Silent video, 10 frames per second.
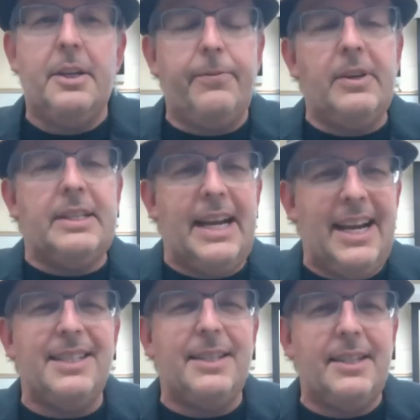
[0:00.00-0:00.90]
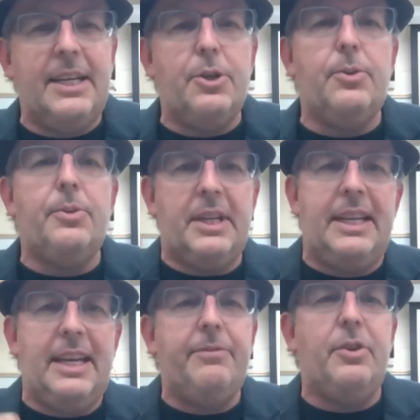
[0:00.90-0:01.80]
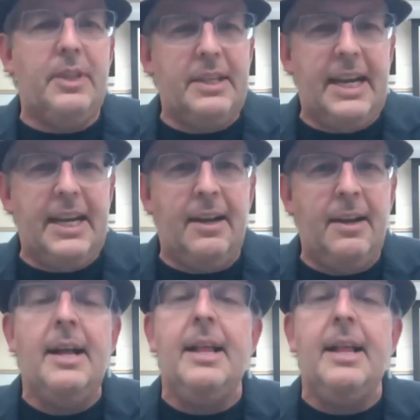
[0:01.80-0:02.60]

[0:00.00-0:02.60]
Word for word: different tests they do to give you the data.